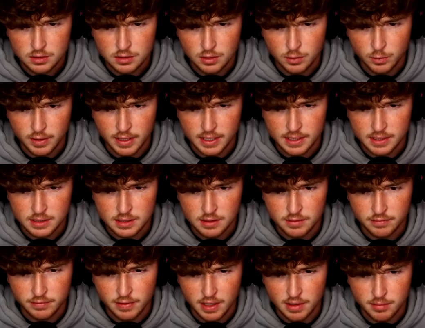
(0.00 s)
So when I
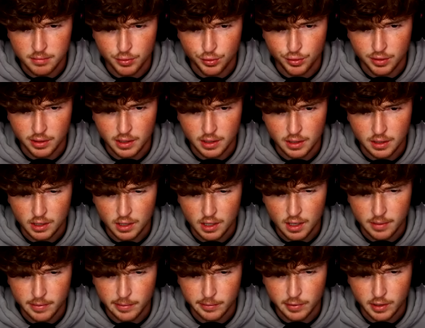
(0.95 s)
see Vent Boy
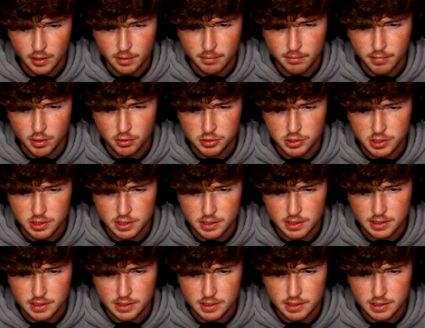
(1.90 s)
come, I'm gonna motion